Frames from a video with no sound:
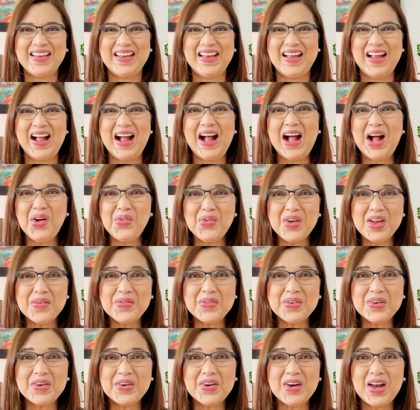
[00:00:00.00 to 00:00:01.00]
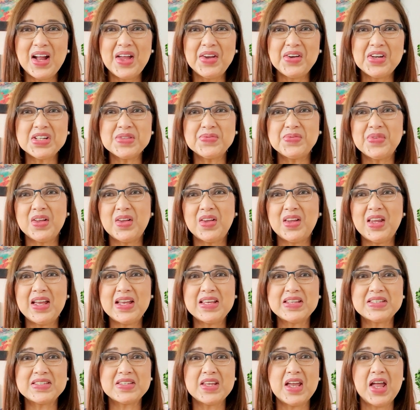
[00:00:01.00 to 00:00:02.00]
However, Huntersville
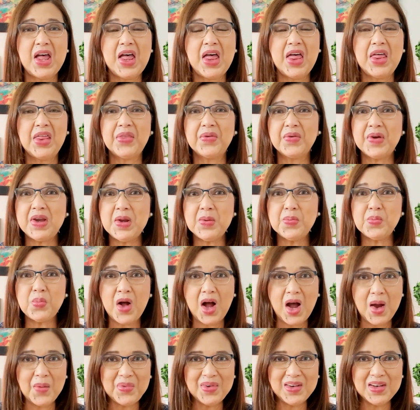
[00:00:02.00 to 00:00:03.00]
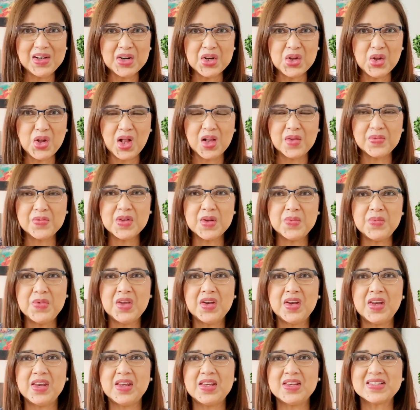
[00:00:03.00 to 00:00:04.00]
has three popular golf
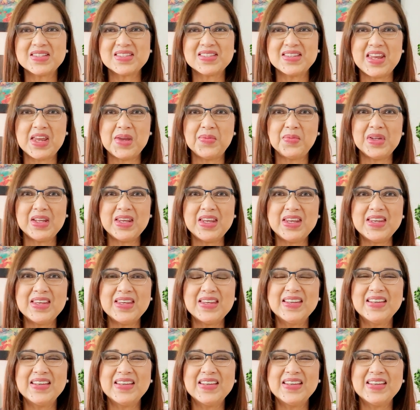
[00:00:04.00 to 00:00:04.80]
communities, namely